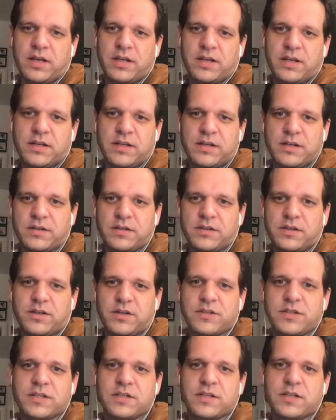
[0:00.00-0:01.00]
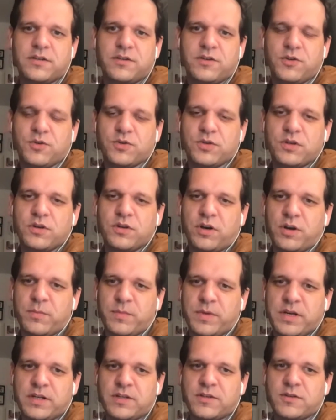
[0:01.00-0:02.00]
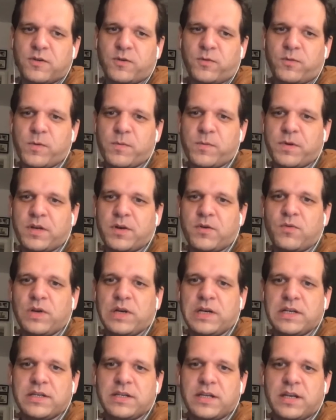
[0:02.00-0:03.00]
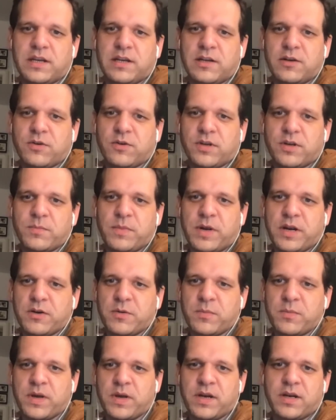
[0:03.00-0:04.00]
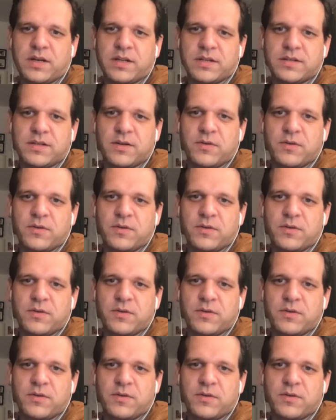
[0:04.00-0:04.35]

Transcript: They not just using automated software, but they really take a look at my competitors.